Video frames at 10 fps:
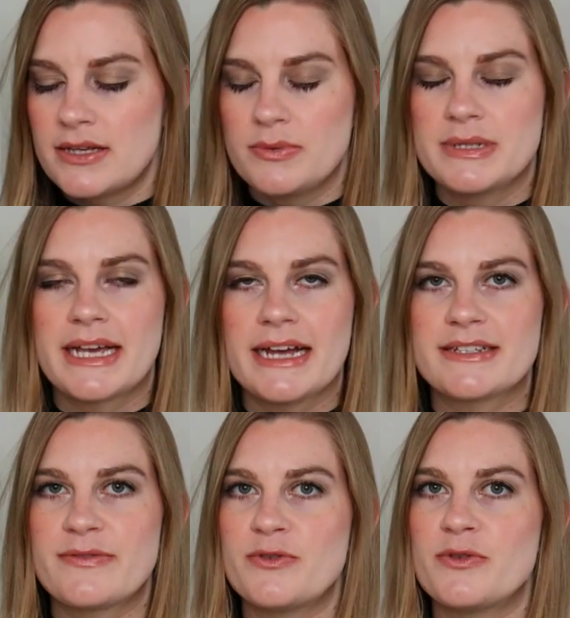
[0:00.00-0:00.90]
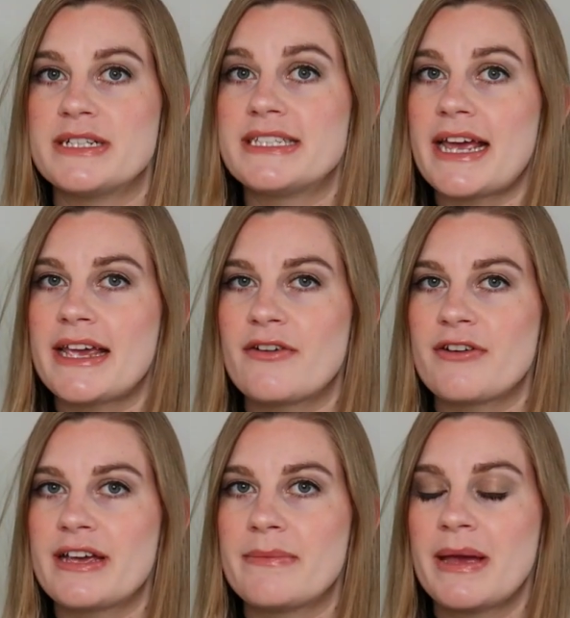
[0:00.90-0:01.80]
that you would get for a day
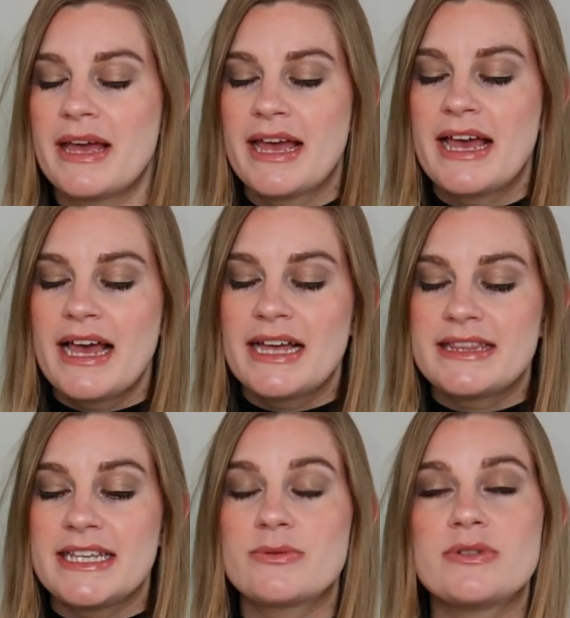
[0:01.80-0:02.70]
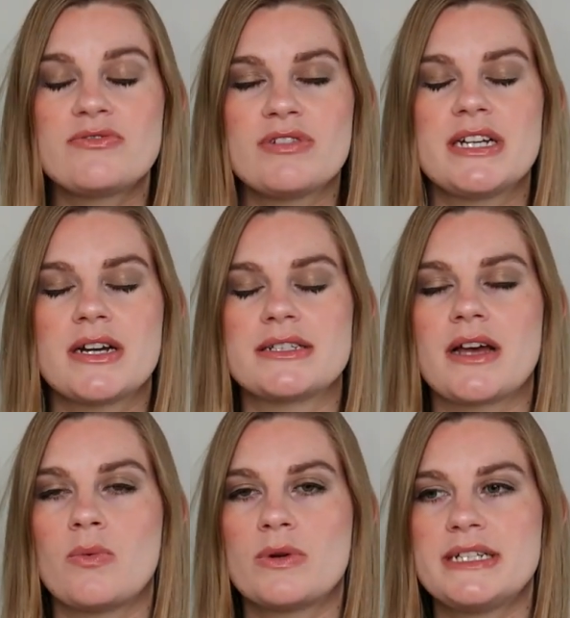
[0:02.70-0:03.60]
cream this one is really nice
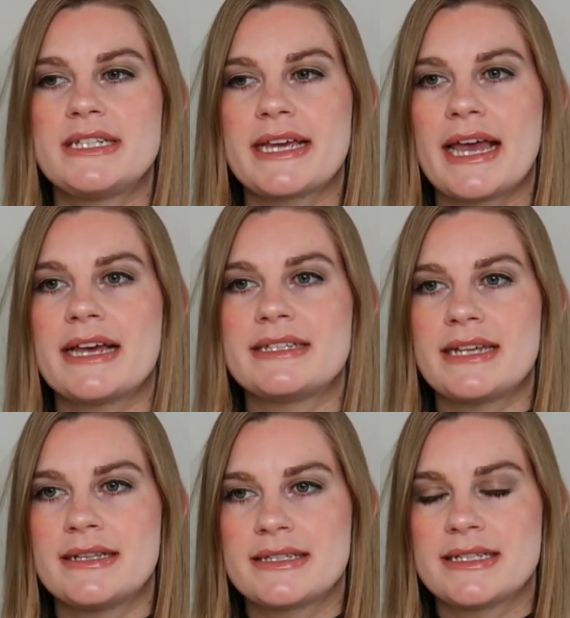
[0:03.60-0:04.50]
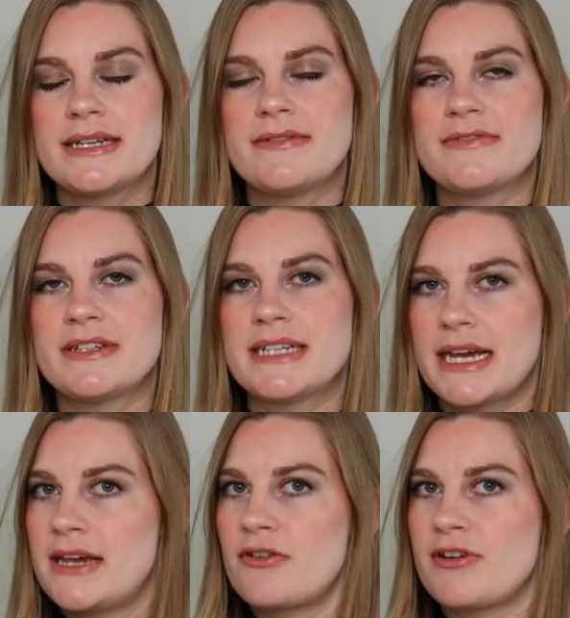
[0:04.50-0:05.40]
I wanted to get a sensitive
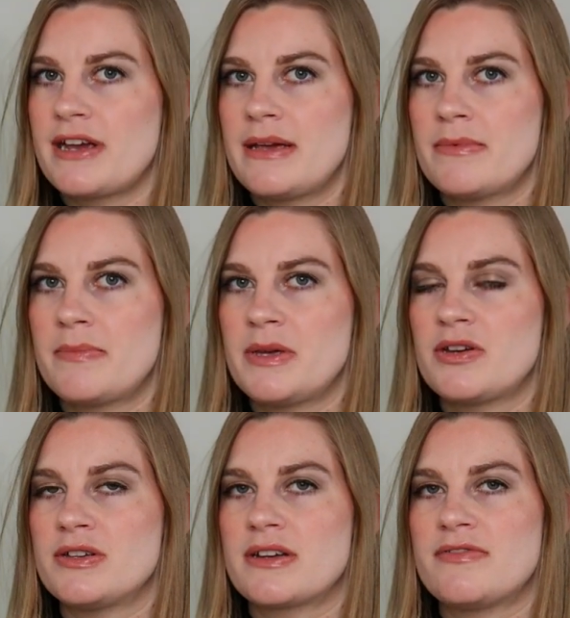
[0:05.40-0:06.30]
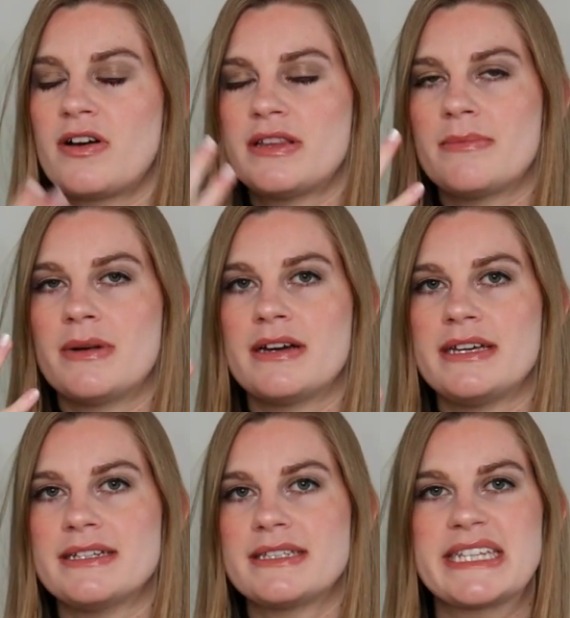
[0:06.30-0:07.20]
day cream because I find that
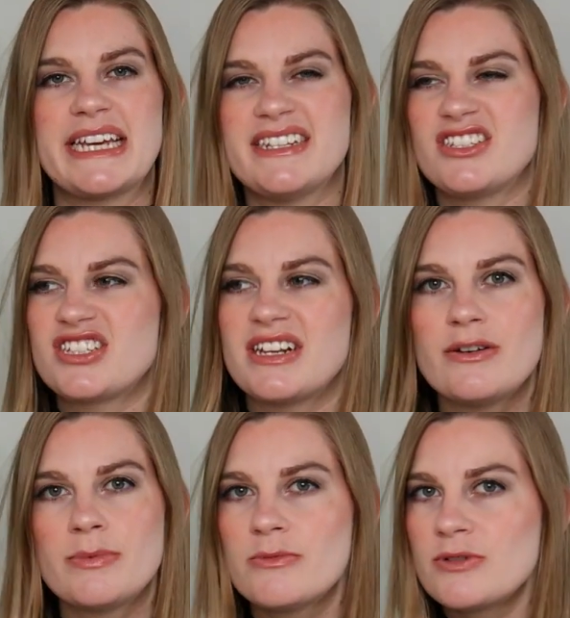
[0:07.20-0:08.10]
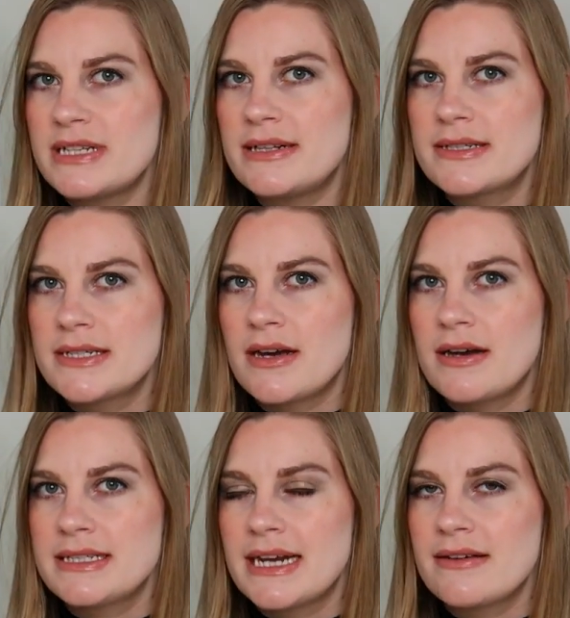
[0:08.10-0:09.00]
my skin is just a little bit more
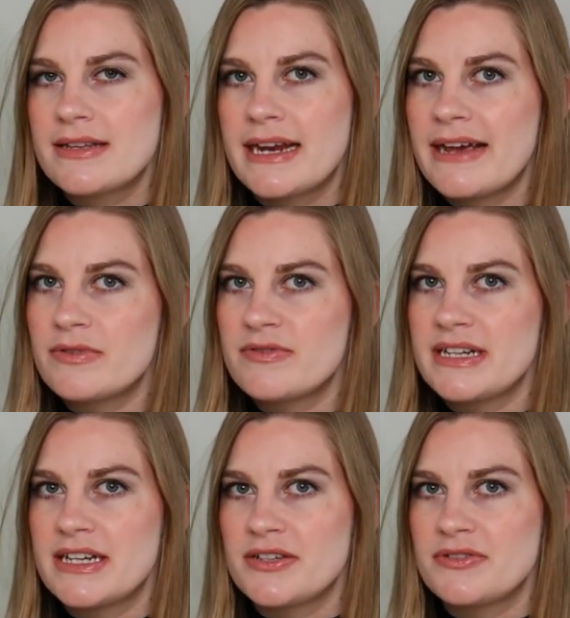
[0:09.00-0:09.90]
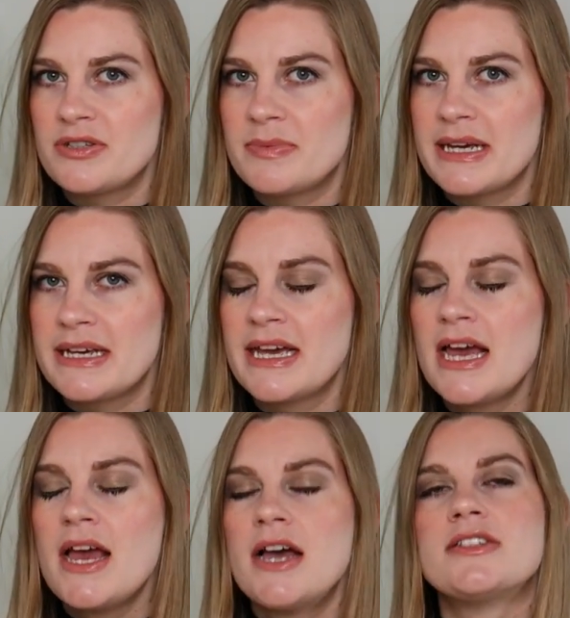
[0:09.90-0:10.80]
sensitized now than it ever really used to be
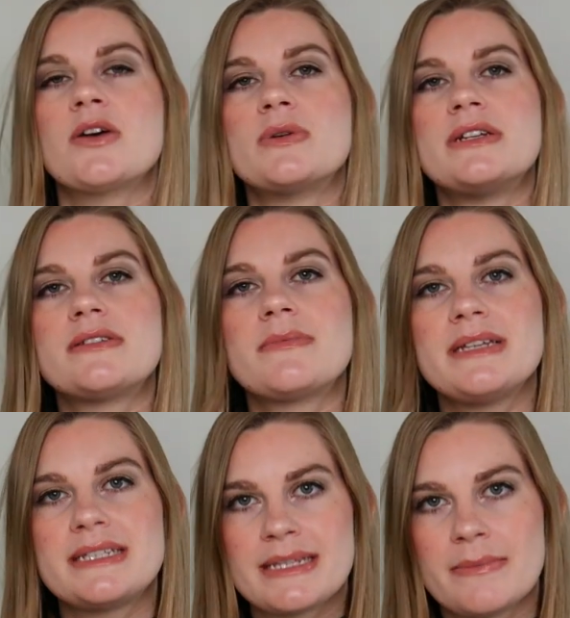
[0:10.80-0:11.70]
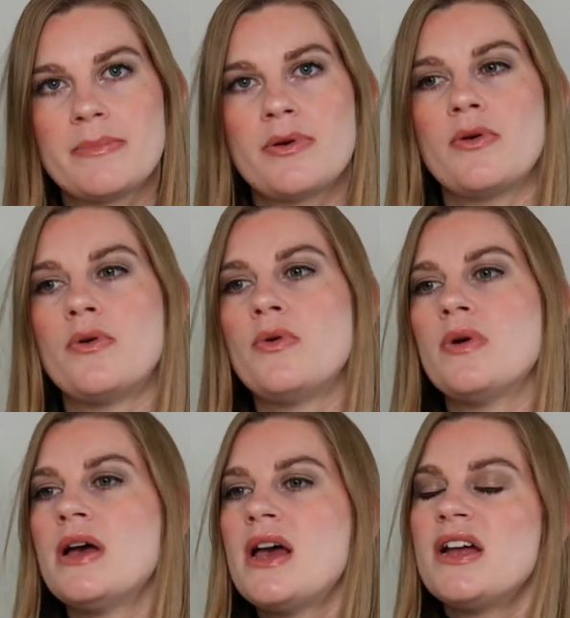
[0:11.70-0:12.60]
so I wanted something
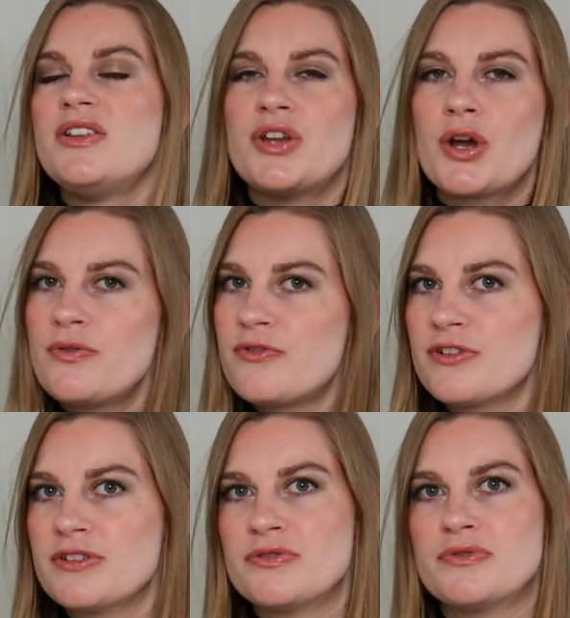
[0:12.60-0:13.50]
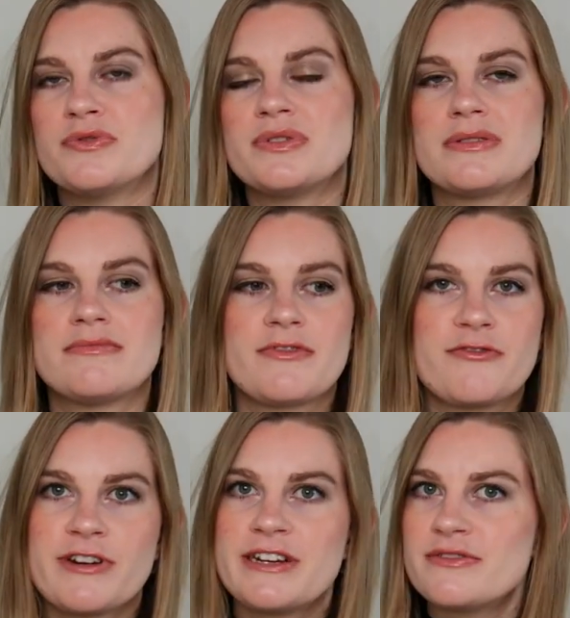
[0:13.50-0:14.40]
simple no frills
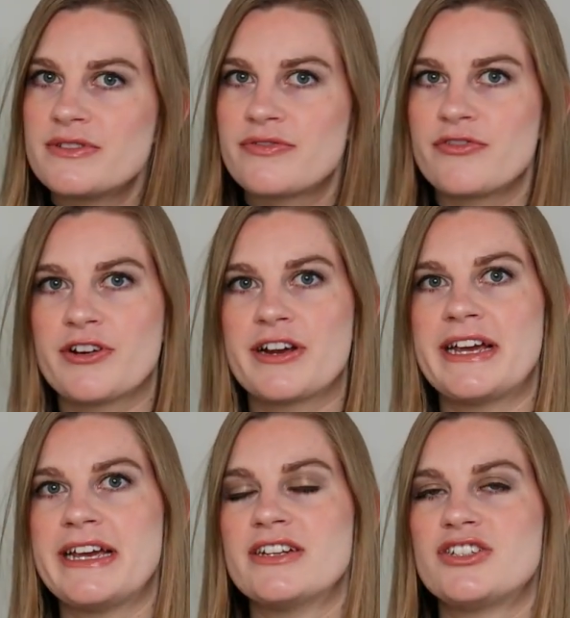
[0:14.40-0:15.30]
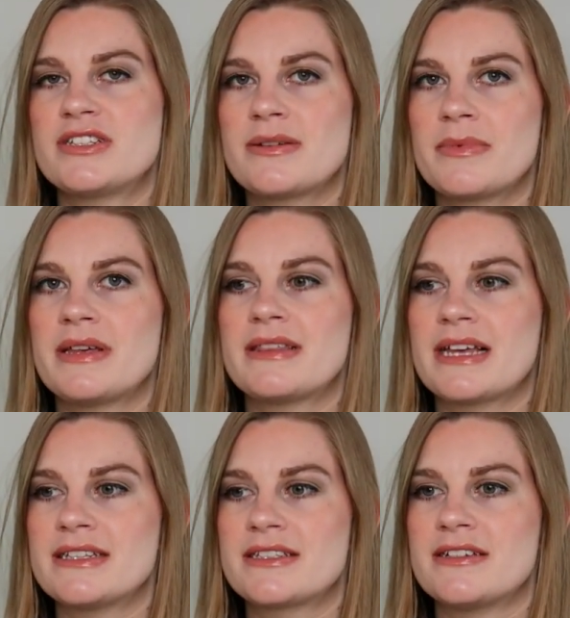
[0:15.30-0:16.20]
fragrance free just something
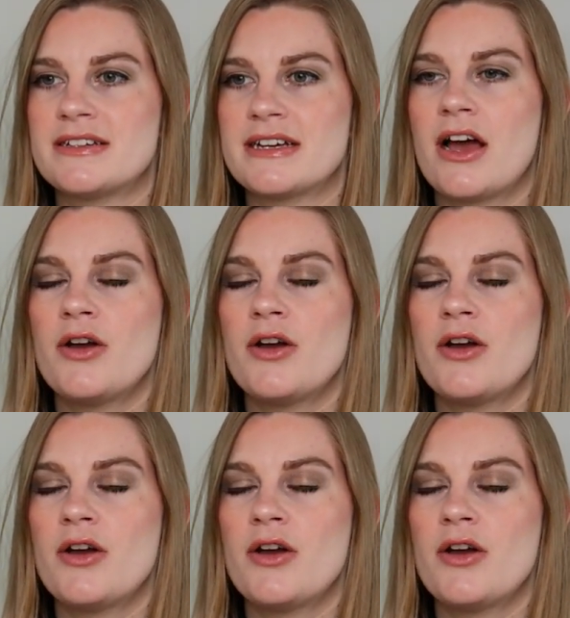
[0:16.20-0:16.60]
that's gonna